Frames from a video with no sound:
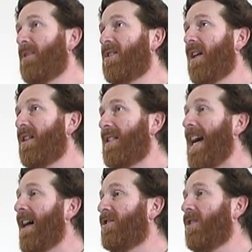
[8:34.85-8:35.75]
the sun is
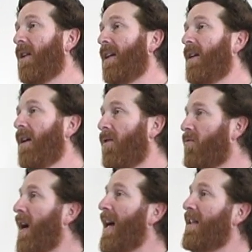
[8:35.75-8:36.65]
actually
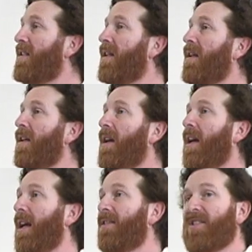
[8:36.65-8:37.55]
rising
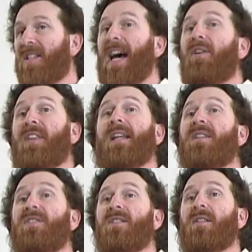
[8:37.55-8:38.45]
in the
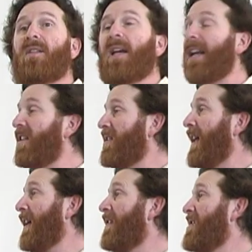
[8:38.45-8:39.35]
southeast, and it's
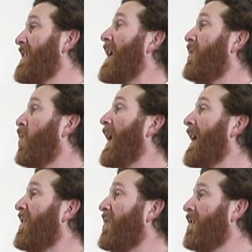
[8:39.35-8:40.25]
setting in the
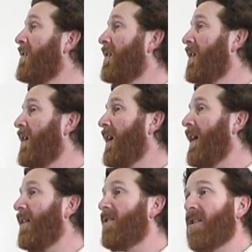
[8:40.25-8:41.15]
southwest.
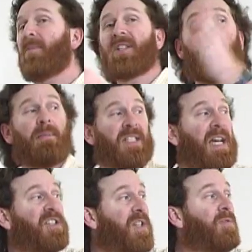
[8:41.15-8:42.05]
And in the summertime, it's
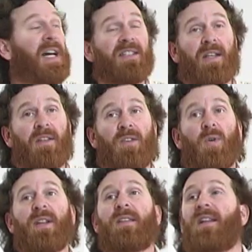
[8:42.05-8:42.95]
actually rising in the
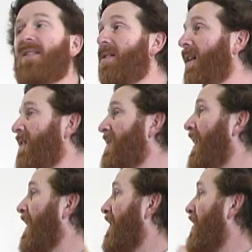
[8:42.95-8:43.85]
northeast, and it's
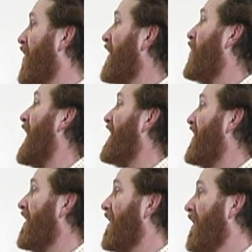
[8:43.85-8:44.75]
setting in the
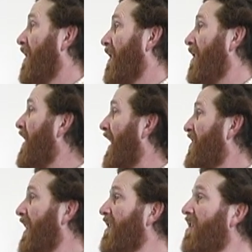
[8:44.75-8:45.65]
northwest. You can
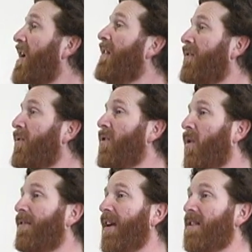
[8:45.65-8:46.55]
actually get sun through
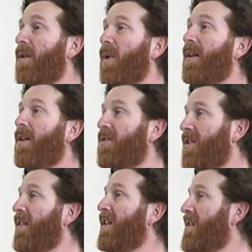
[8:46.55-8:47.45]
north-facing windows
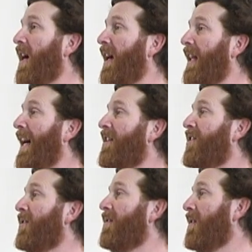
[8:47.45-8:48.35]
in this high latitude.